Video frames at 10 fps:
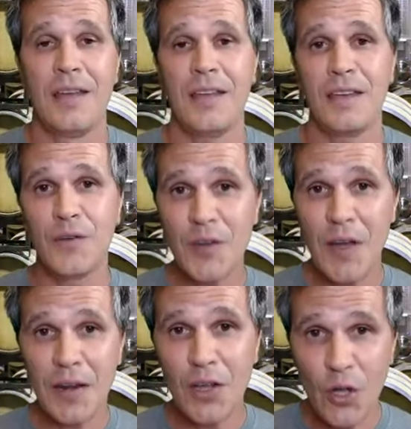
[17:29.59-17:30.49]
If you've
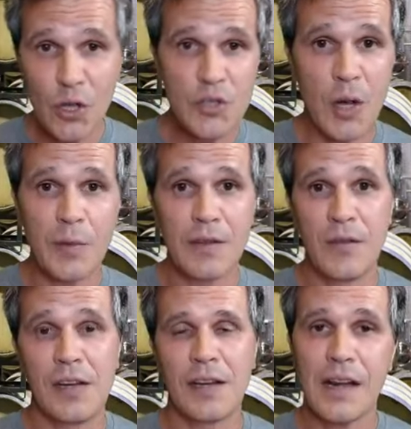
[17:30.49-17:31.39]
done a good job in the
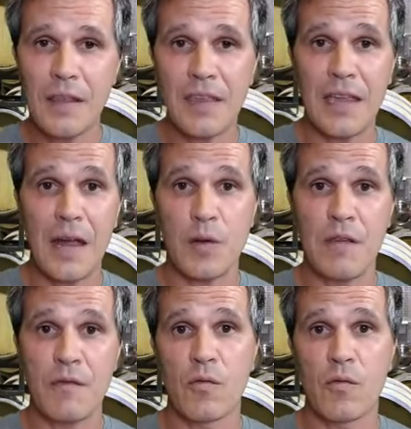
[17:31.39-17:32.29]
vineyard, and I think Cabernet
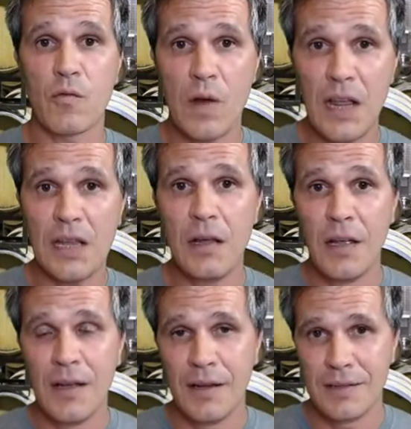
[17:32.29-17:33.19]
Franc really
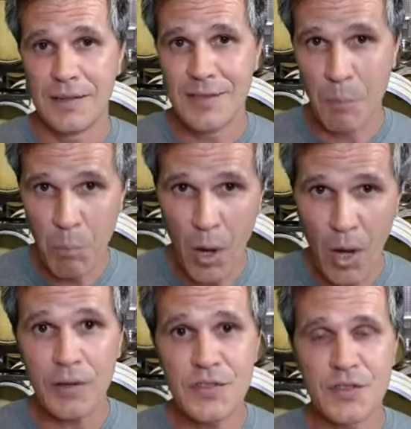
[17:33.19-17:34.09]

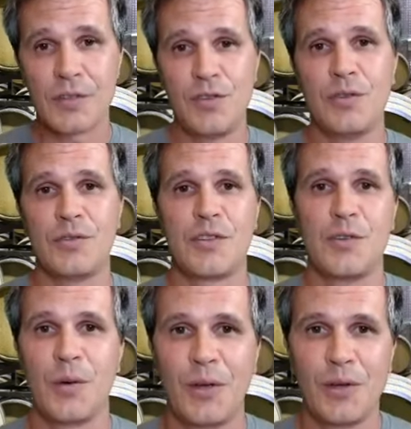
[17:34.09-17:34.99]
demands you to
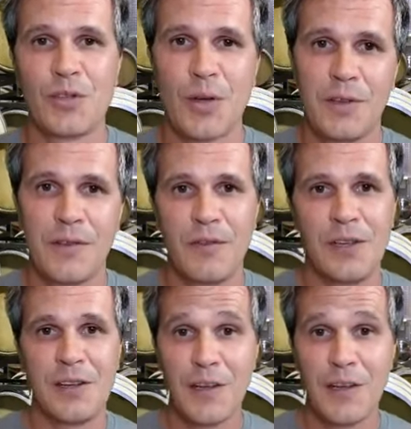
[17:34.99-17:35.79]
do a good job in the vineyard.